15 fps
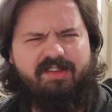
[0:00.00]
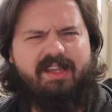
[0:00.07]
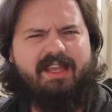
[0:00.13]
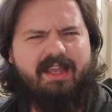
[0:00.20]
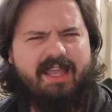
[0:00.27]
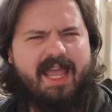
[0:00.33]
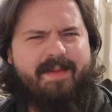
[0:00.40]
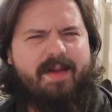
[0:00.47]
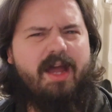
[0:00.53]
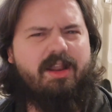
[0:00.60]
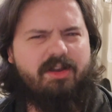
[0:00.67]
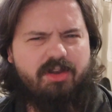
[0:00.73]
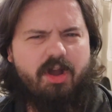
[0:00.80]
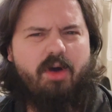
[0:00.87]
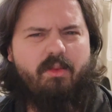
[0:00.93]
like it came out
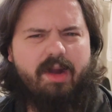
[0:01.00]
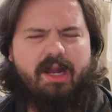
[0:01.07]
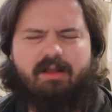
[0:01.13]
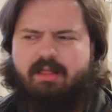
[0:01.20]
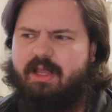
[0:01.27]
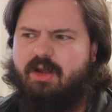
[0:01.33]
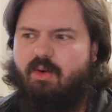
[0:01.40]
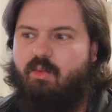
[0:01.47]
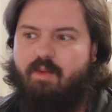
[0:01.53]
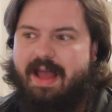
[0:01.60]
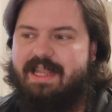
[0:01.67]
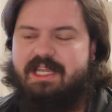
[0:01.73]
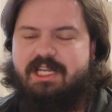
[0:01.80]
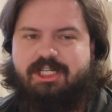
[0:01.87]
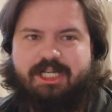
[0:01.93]
of nowhere, like
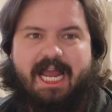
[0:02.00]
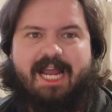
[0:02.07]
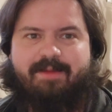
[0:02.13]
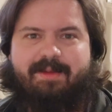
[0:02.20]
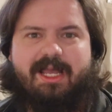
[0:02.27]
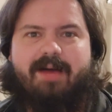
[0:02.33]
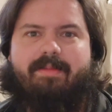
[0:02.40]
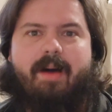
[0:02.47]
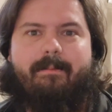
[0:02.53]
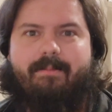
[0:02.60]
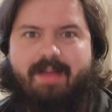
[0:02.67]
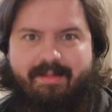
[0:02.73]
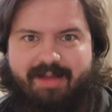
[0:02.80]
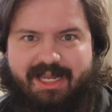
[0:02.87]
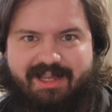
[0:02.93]
when did Jack become a
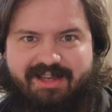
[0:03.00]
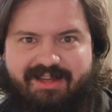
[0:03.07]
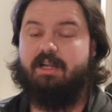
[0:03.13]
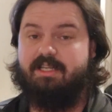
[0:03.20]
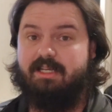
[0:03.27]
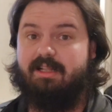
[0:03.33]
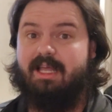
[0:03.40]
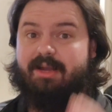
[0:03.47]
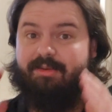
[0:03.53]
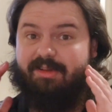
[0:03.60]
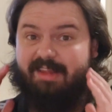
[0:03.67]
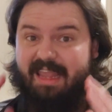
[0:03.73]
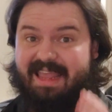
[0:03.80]
mimic? Until I was